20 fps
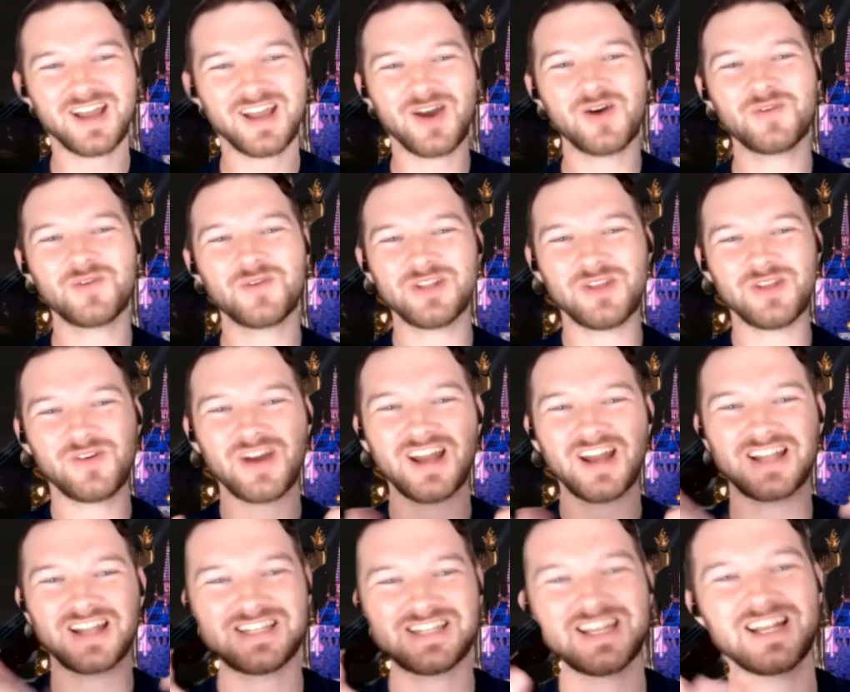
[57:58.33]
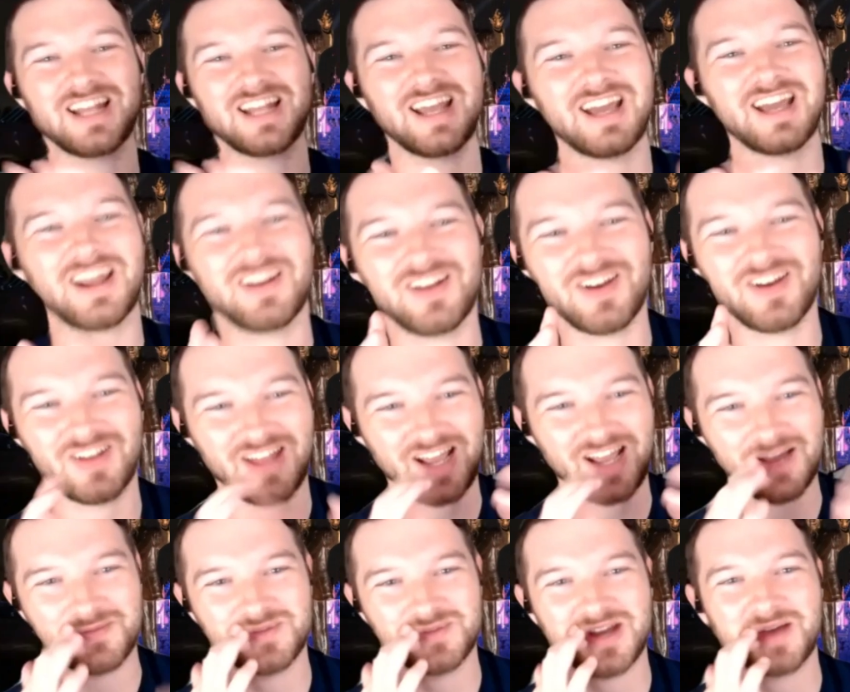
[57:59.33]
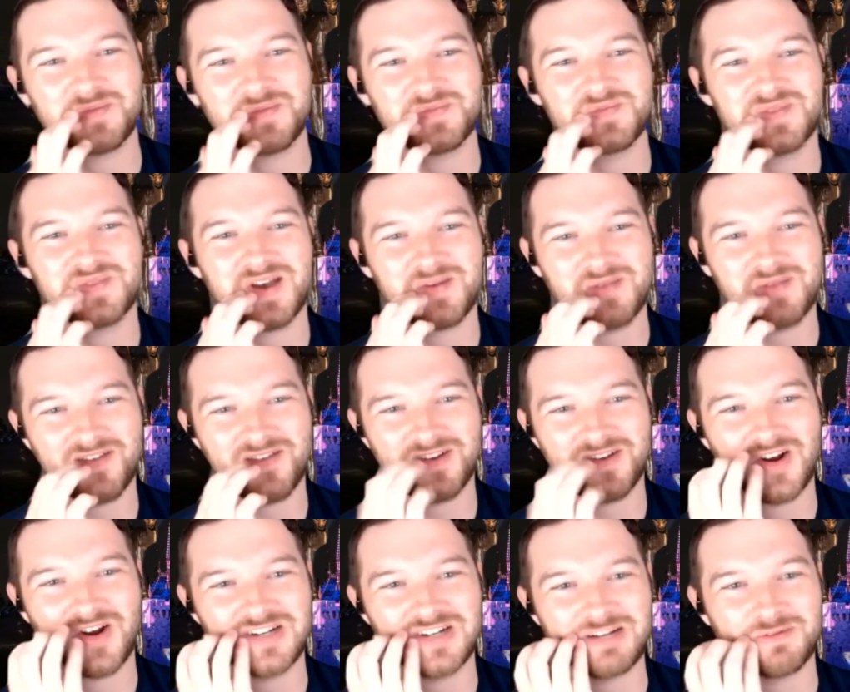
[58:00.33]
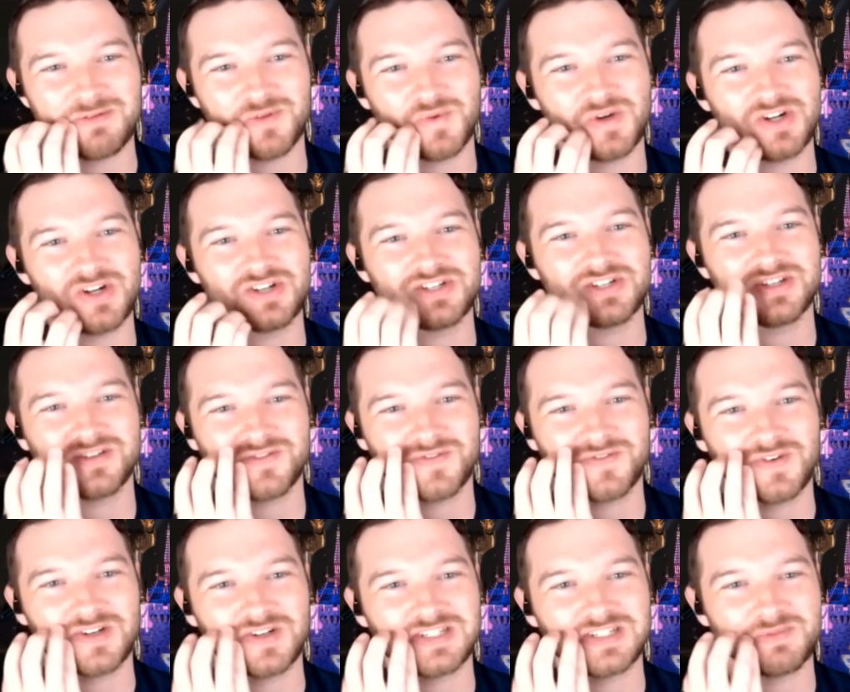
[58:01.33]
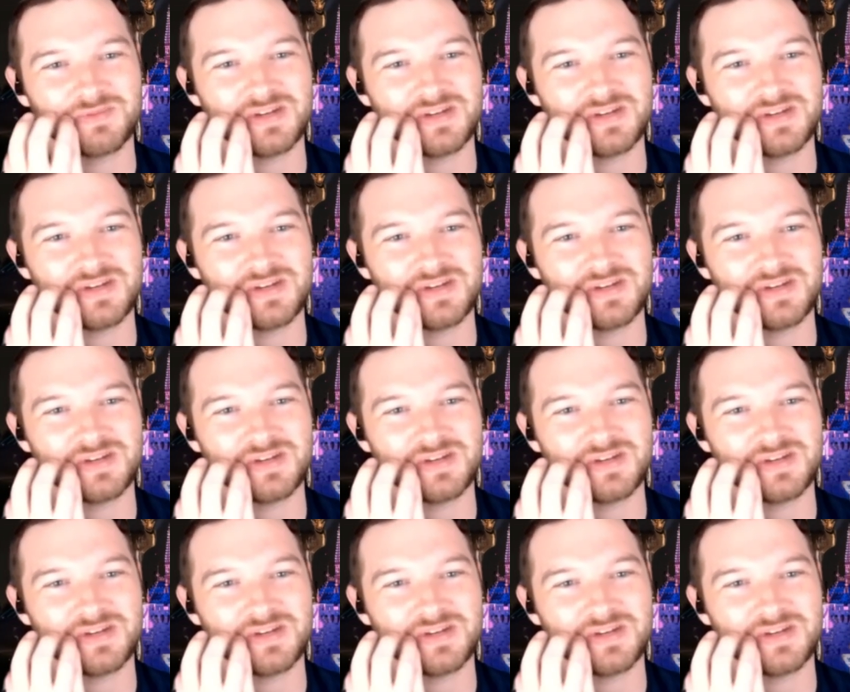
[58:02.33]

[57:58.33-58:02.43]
hopefully you kind of see like I don't know, like I'm I'm I'm having a hard time with words for some